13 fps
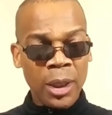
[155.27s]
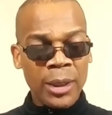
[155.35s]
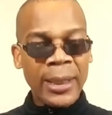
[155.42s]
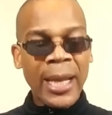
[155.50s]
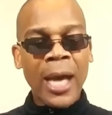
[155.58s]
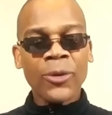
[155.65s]

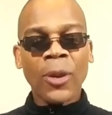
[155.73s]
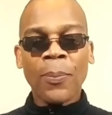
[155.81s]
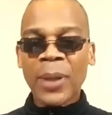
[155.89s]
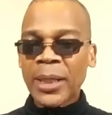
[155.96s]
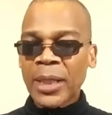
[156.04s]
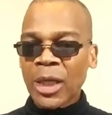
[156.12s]
Now,
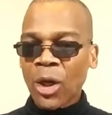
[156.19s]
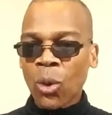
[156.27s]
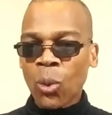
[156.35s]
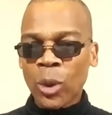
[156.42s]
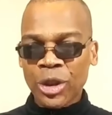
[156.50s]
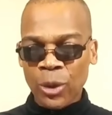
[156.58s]
depending
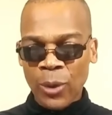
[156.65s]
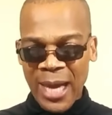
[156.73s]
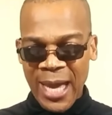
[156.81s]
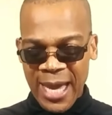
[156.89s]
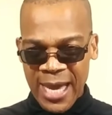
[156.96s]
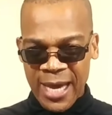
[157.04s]
on what you
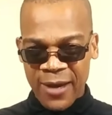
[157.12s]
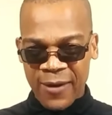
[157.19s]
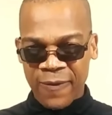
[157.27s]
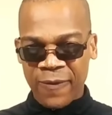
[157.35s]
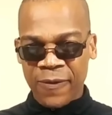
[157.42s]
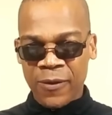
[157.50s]
have,